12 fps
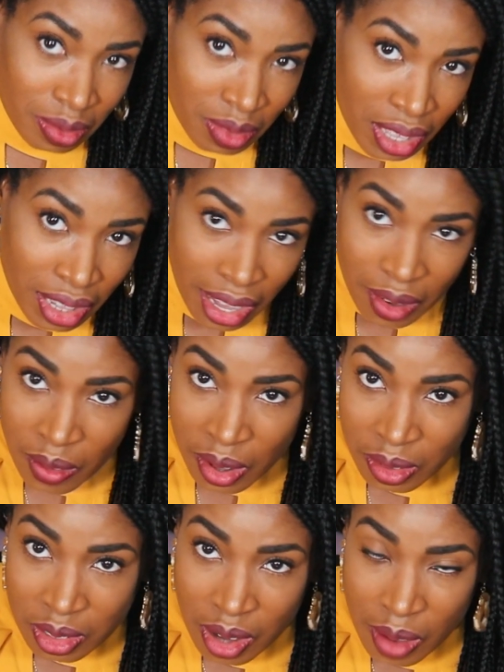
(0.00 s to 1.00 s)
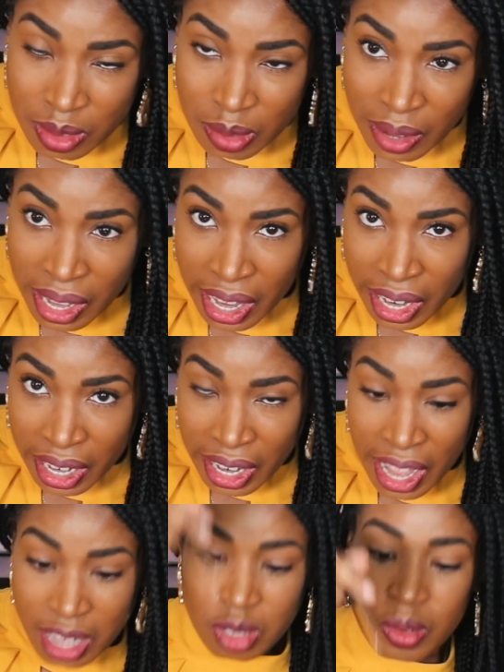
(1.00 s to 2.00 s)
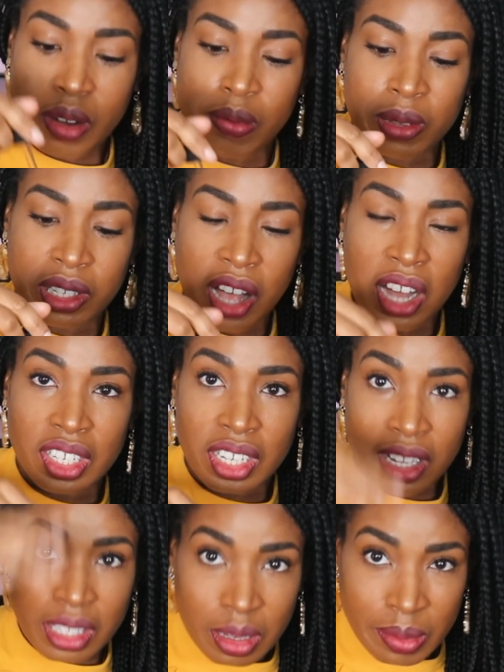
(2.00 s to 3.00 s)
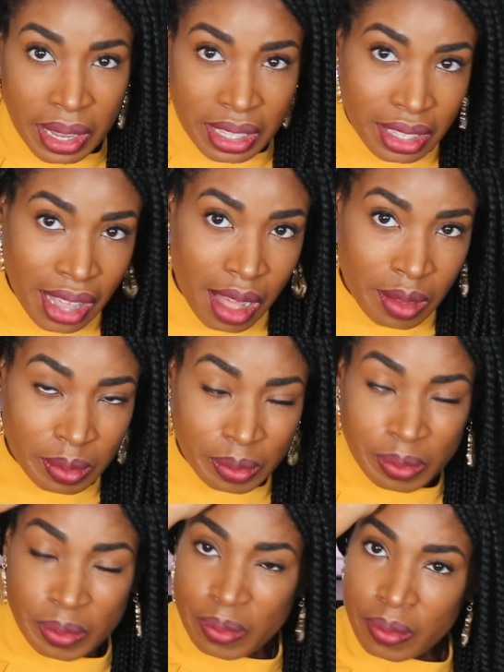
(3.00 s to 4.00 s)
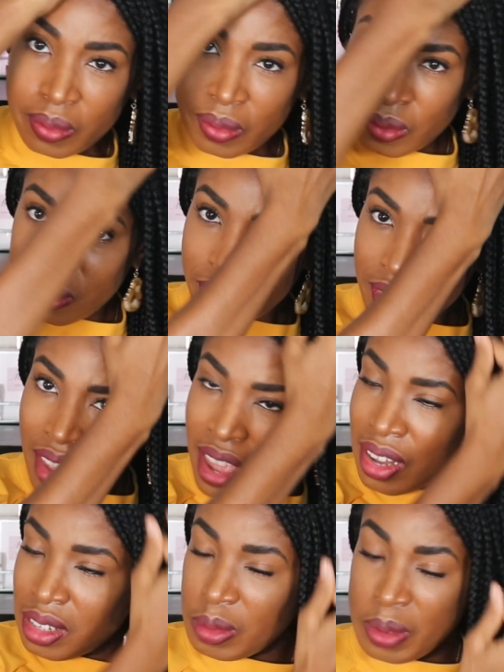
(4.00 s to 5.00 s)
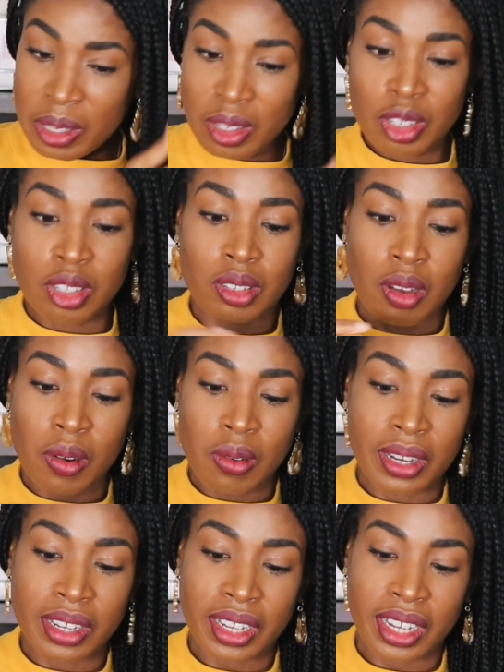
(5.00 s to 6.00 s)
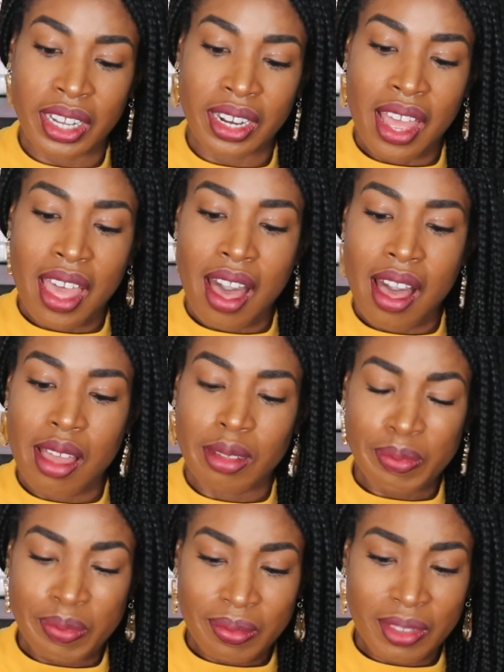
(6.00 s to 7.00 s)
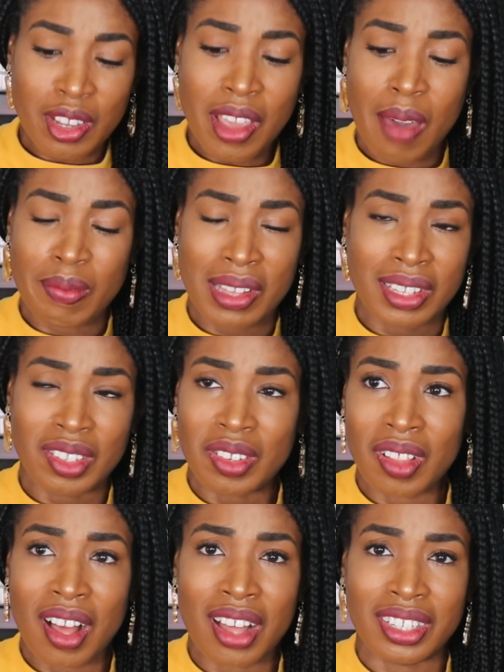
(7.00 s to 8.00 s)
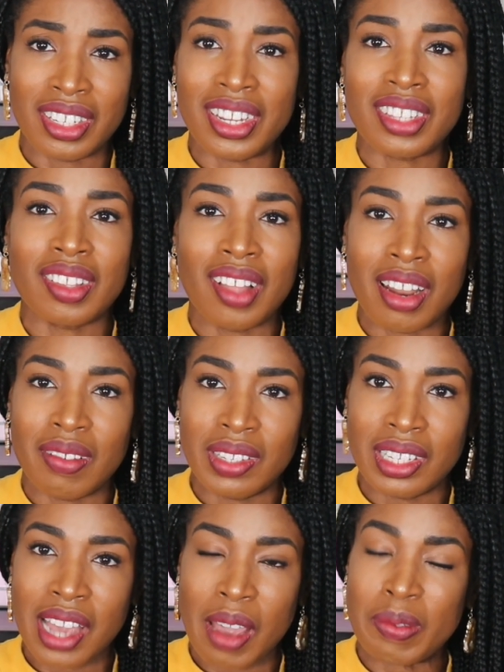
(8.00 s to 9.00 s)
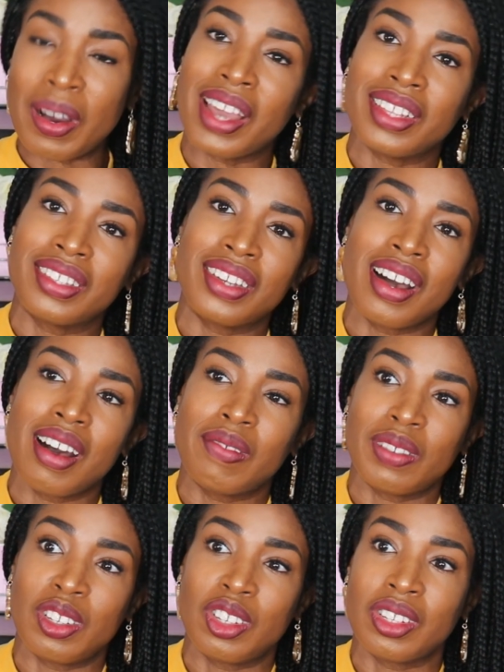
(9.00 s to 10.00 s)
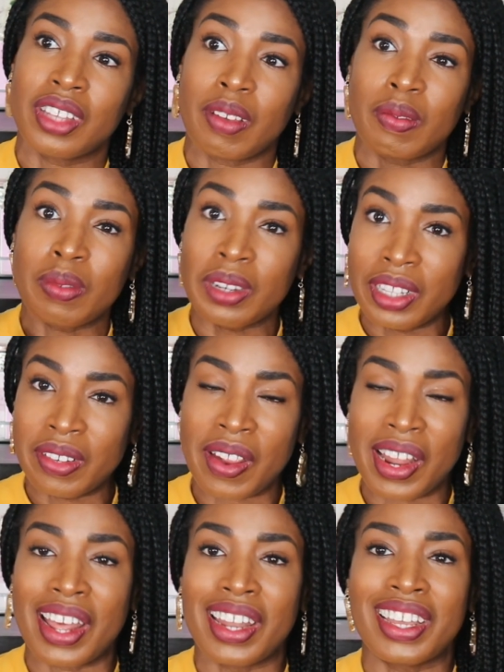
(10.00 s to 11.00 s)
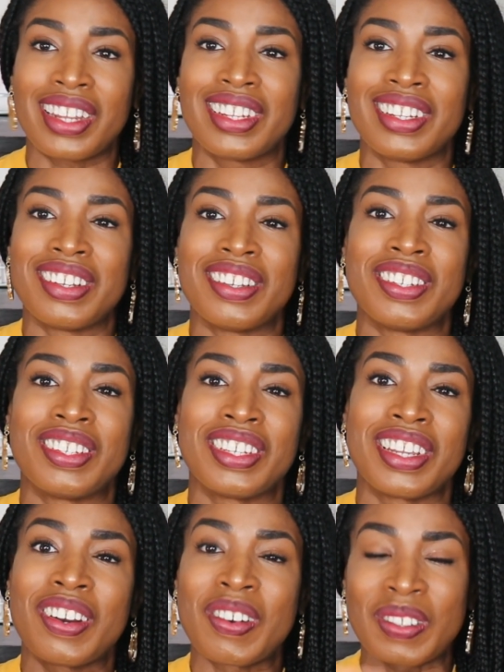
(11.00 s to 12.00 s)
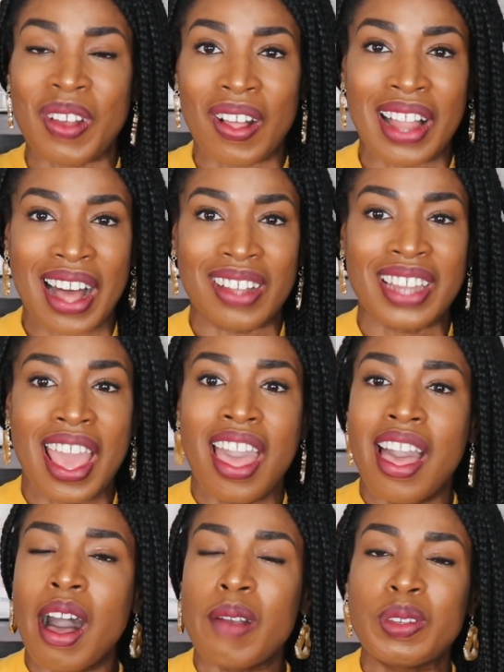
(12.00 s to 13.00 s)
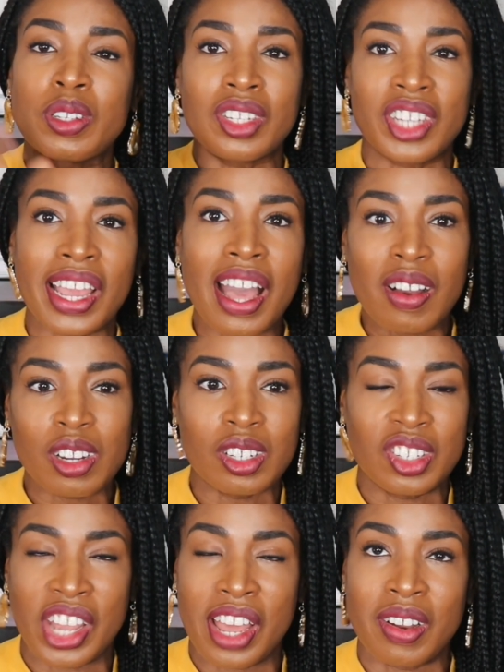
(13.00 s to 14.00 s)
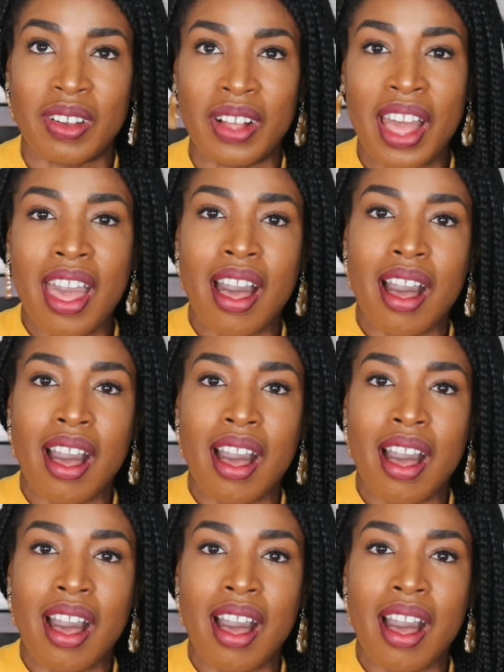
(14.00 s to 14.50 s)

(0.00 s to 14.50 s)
put like oil drops in my hair and sort of massage it into my scalp. And it smells so good. So yeah, my sister-in-law, she does a lot of DIY stuff, and she's like really great at it. She goes all out. You should check out her channel,